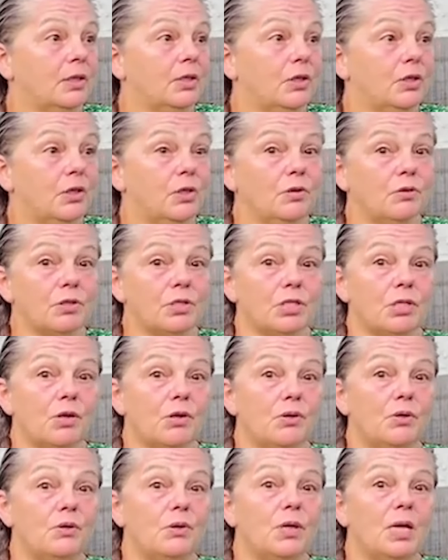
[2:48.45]
You know,
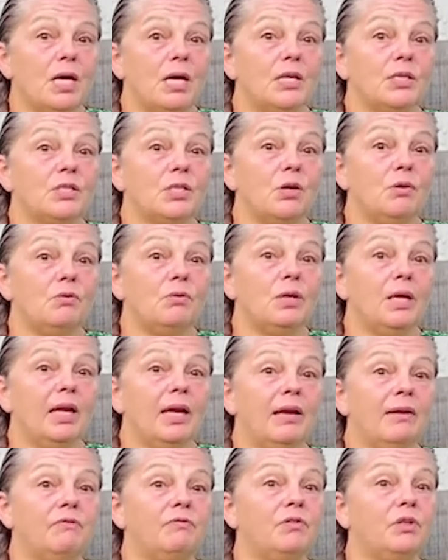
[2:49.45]
so
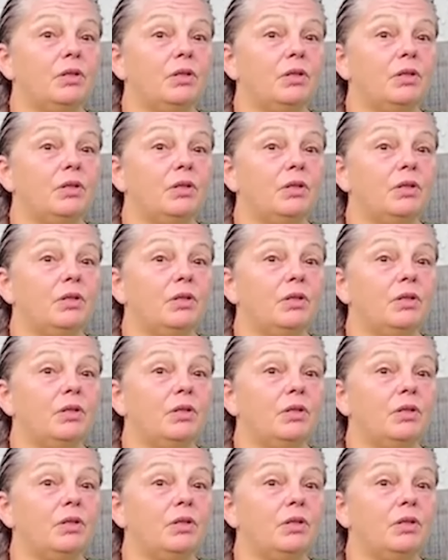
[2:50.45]
if